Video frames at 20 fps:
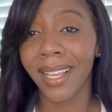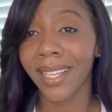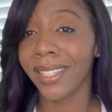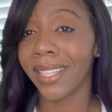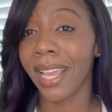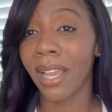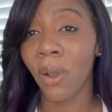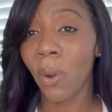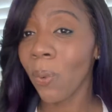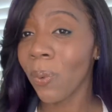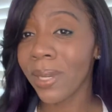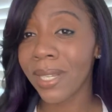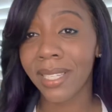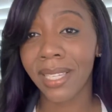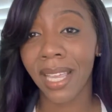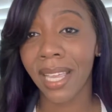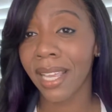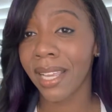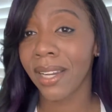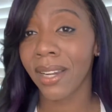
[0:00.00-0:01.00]
they always
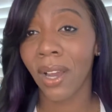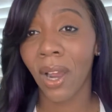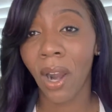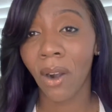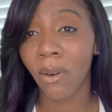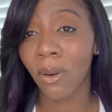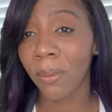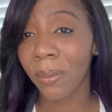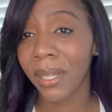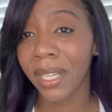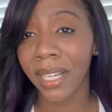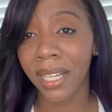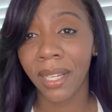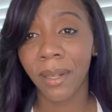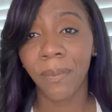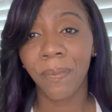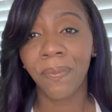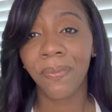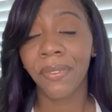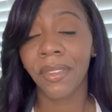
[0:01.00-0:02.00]
end horribly,